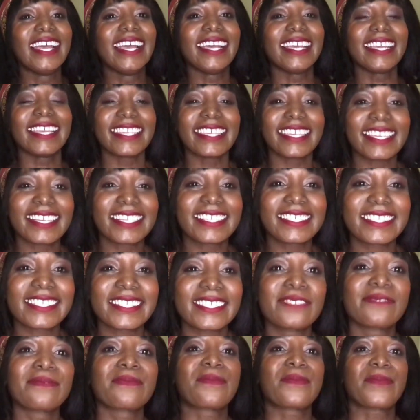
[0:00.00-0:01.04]
Yes,
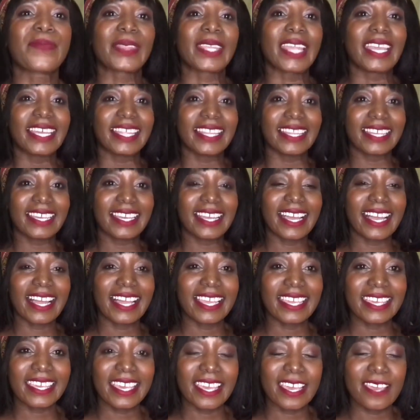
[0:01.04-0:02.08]
the
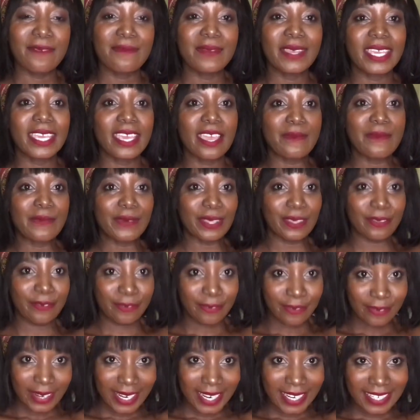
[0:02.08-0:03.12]
guy came, he came with a
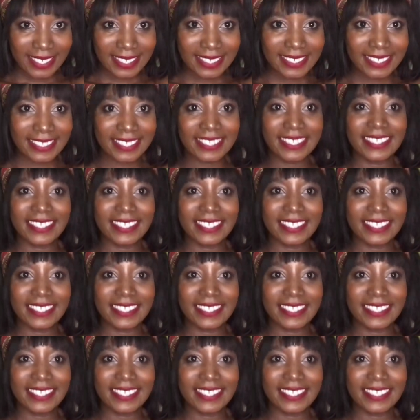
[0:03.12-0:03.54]
friend.